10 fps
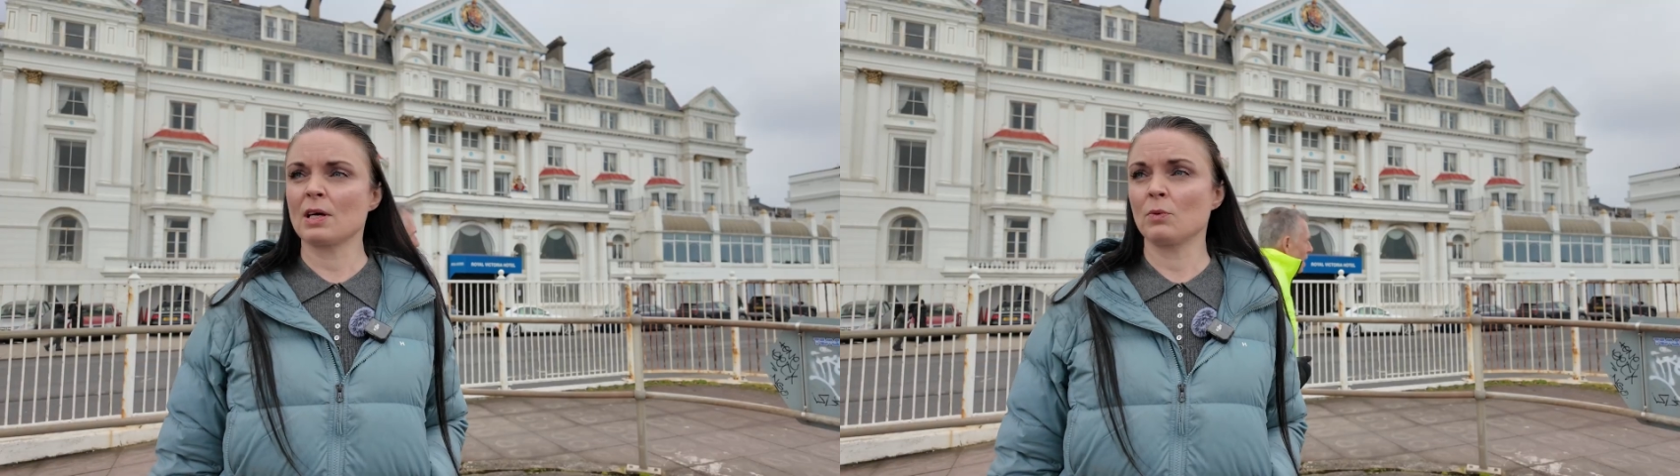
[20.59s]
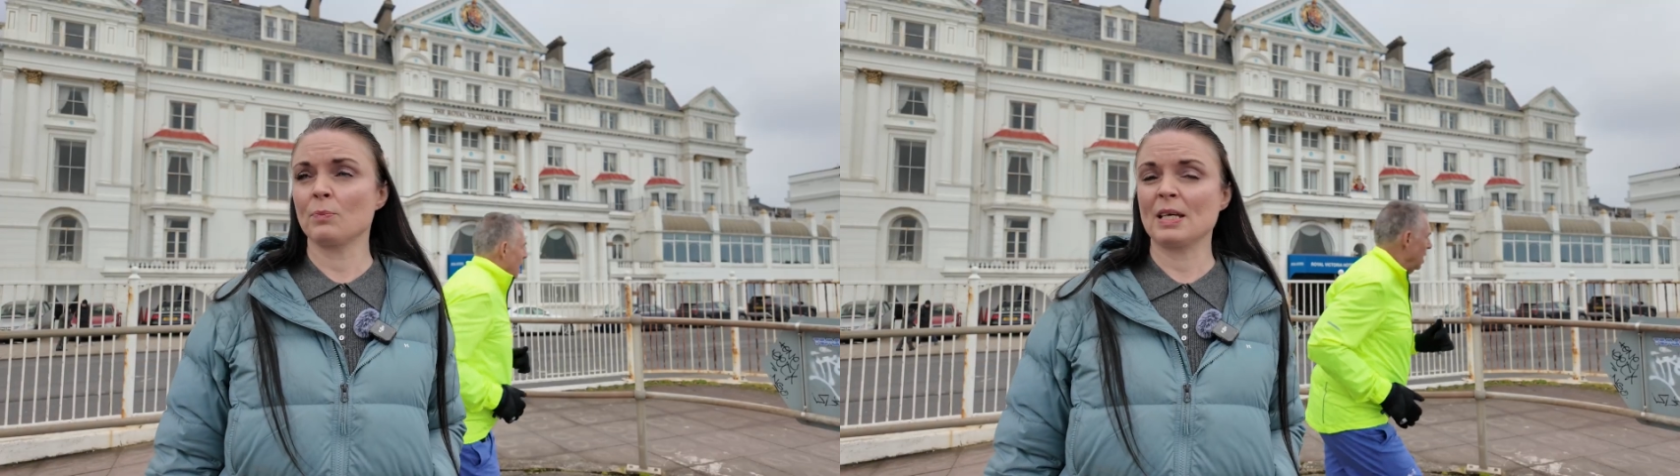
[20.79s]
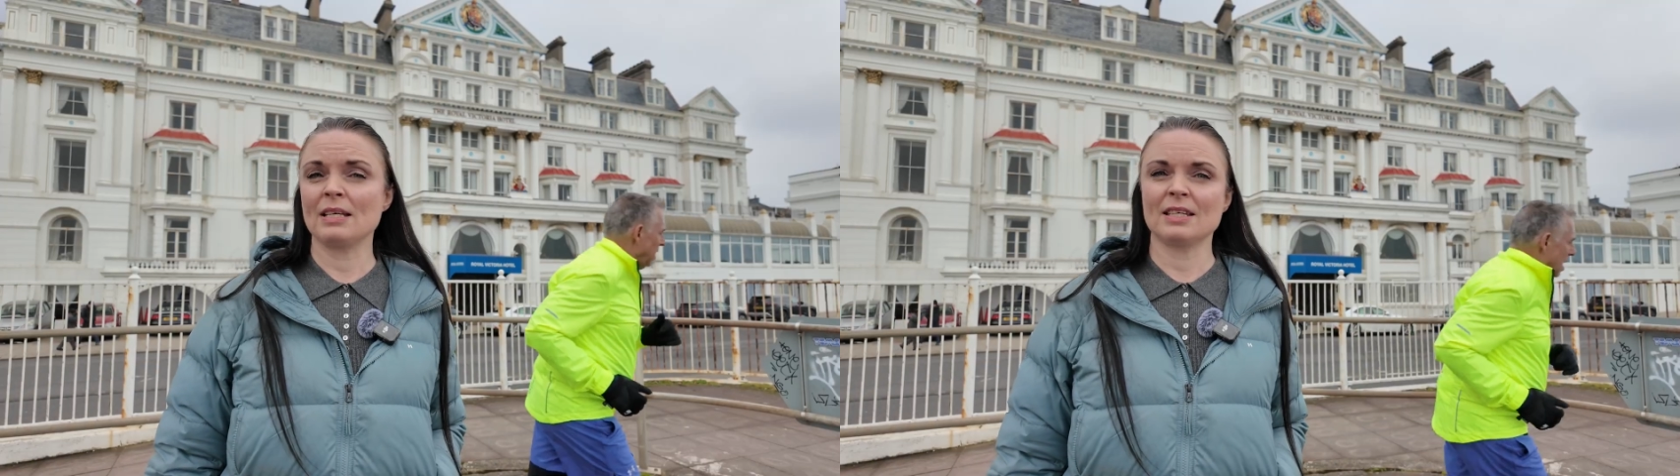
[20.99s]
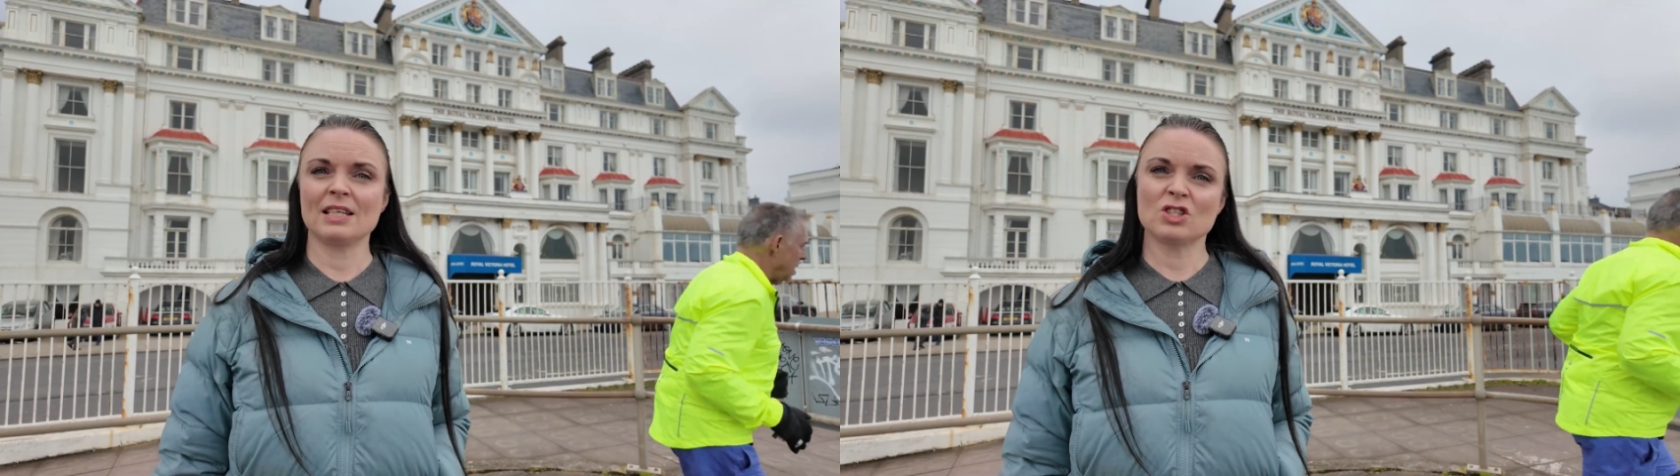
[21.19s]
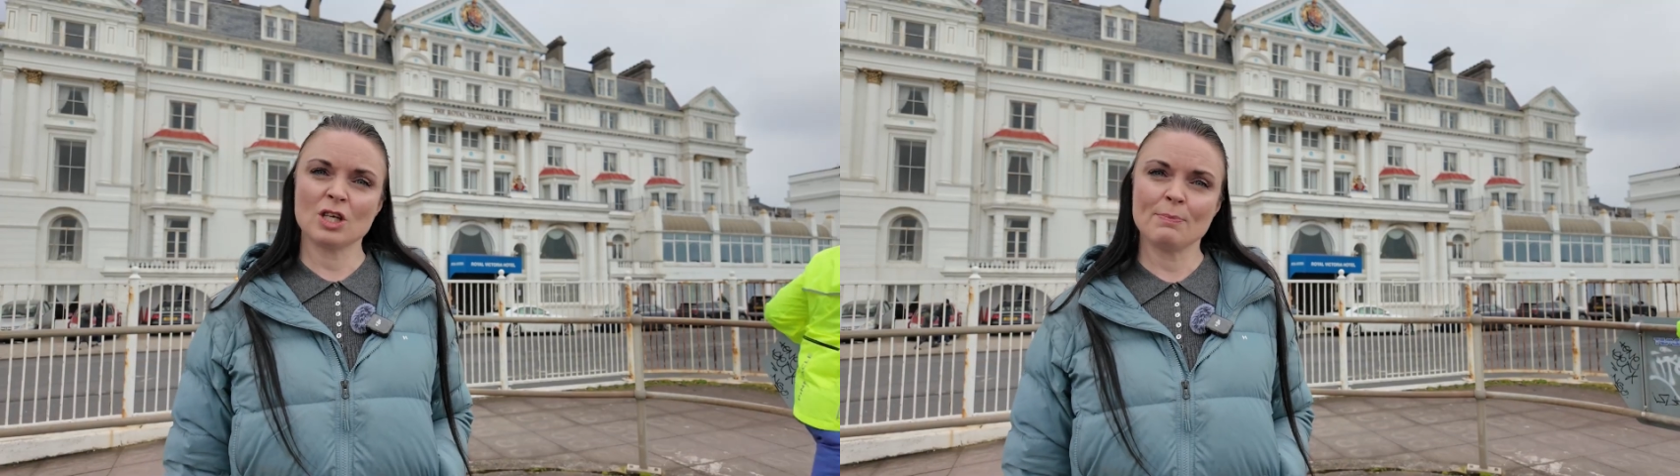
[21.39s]
that would be
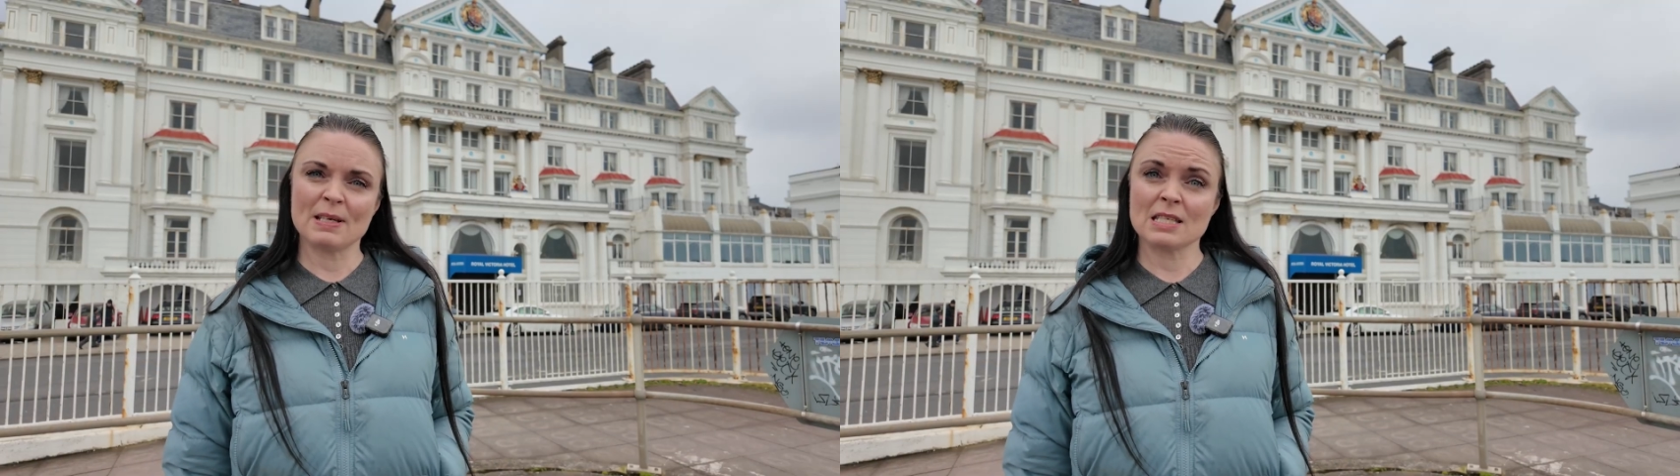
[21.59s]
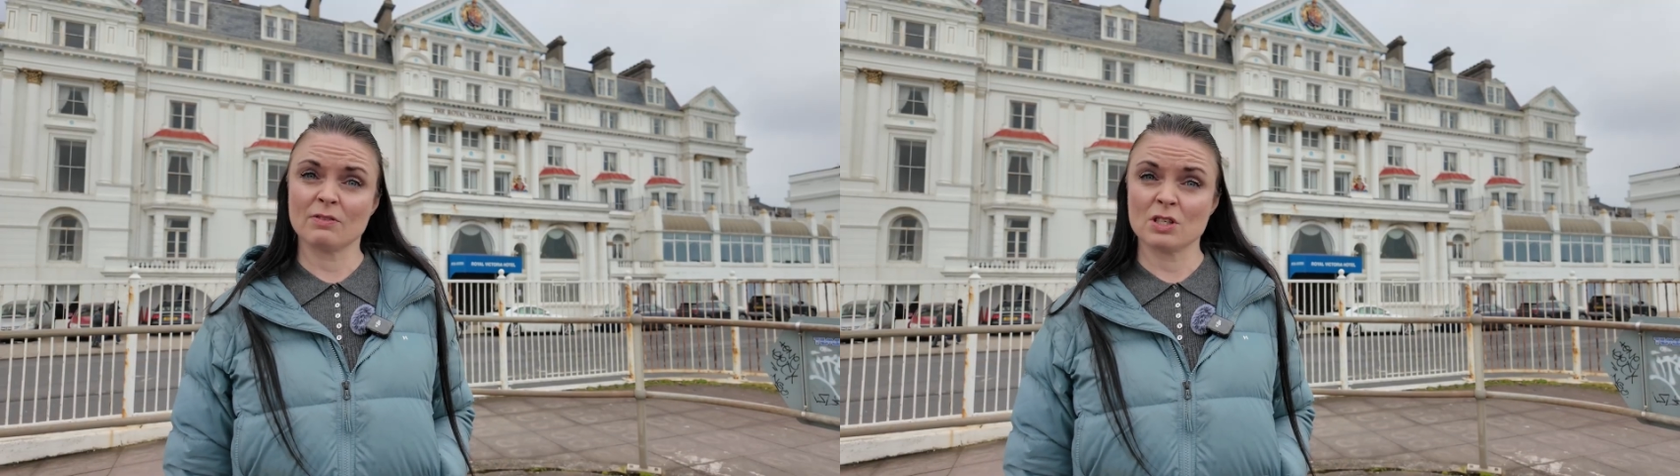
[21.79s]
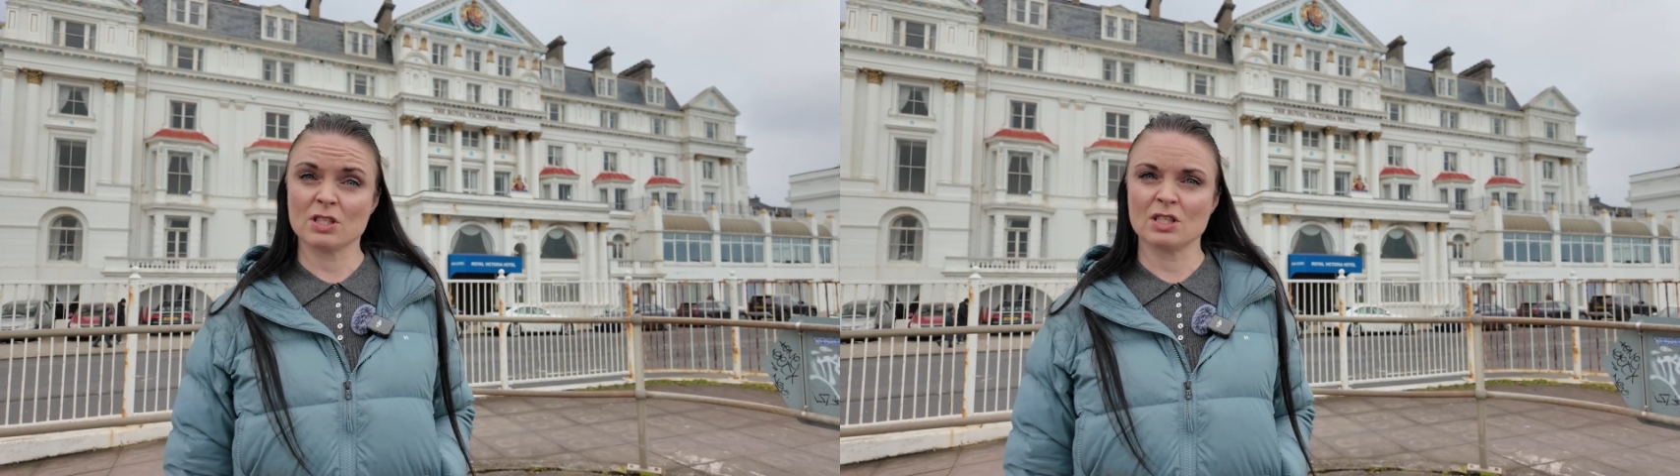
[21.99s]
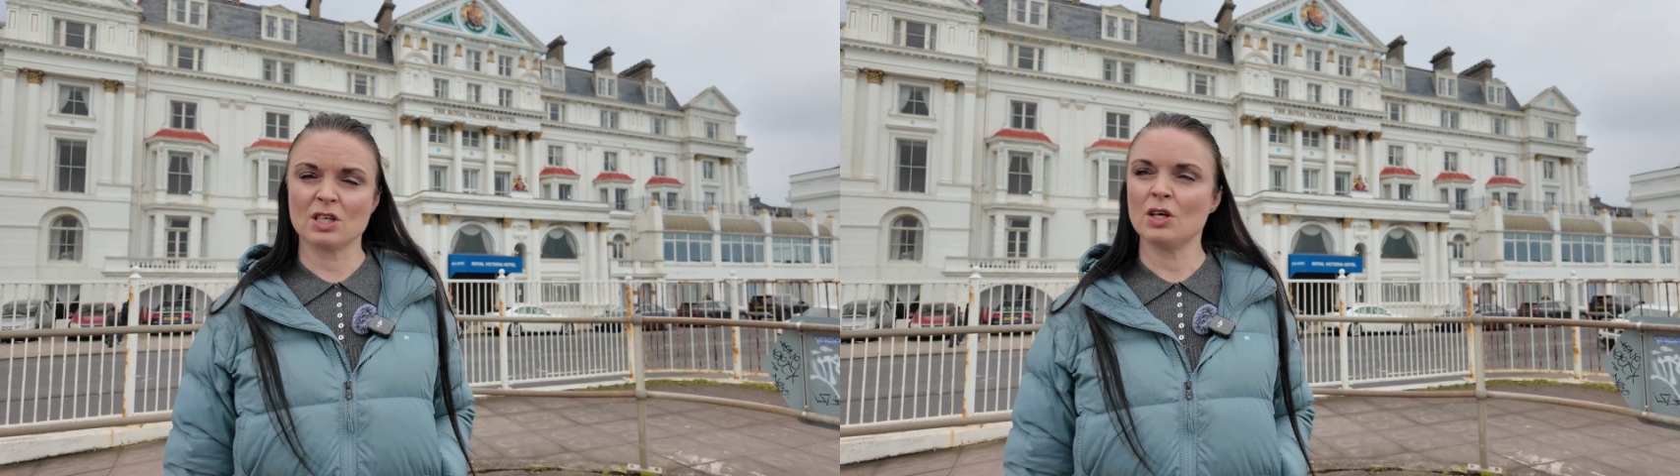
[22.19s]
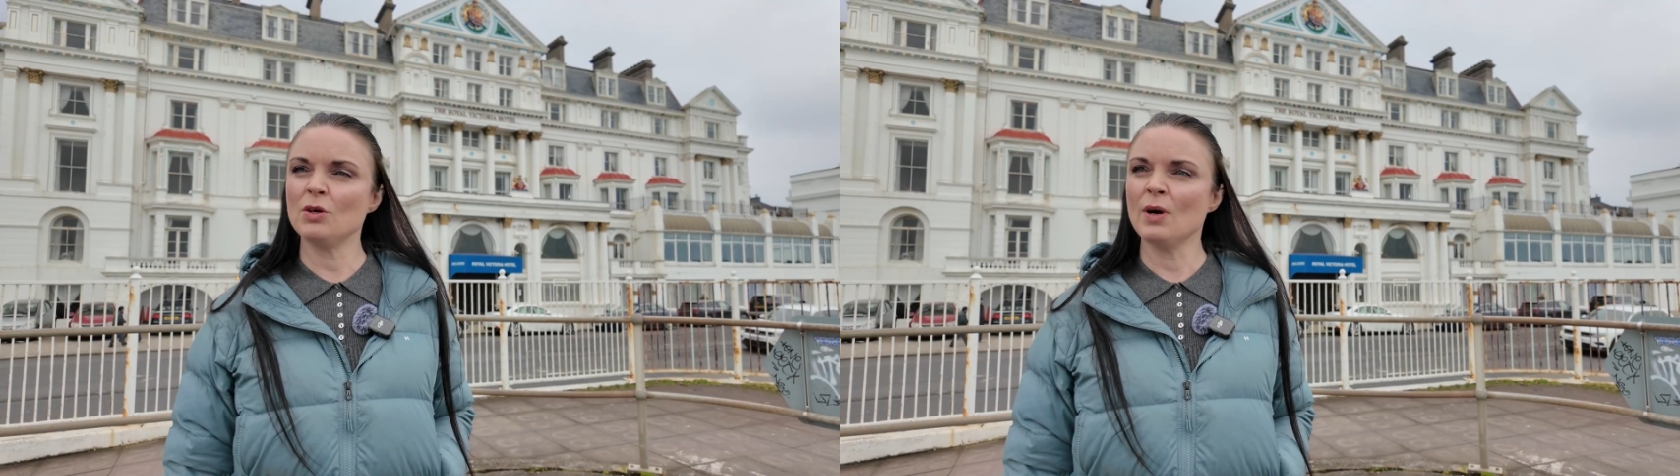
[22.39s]
the cheapest for us to
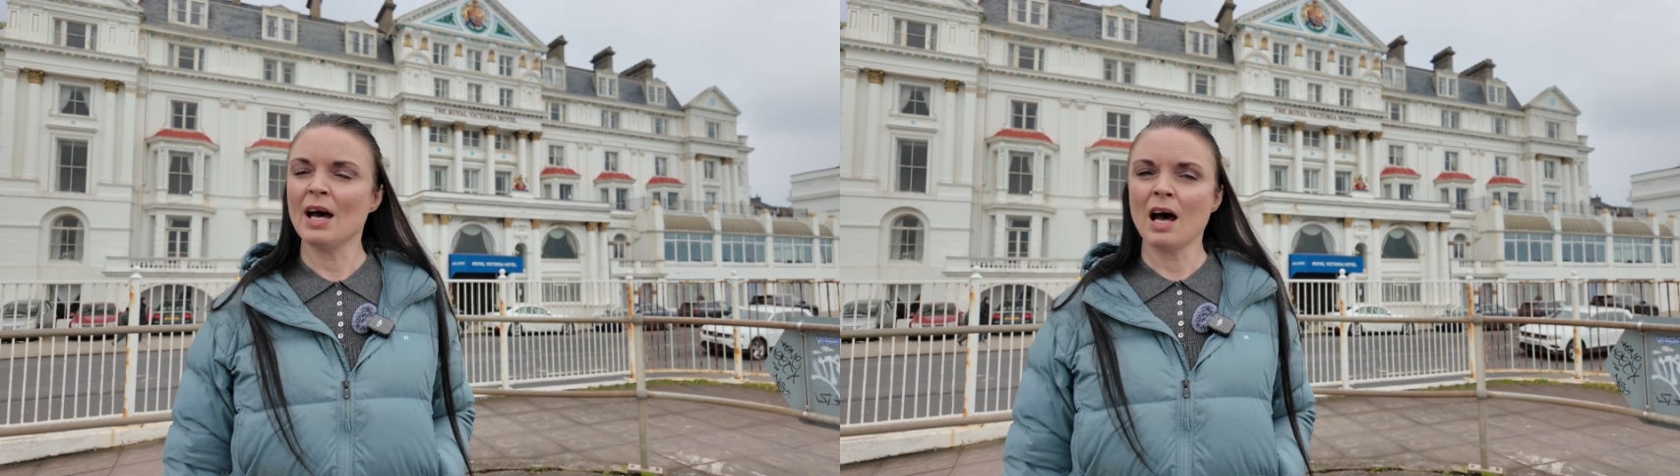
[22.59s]
do.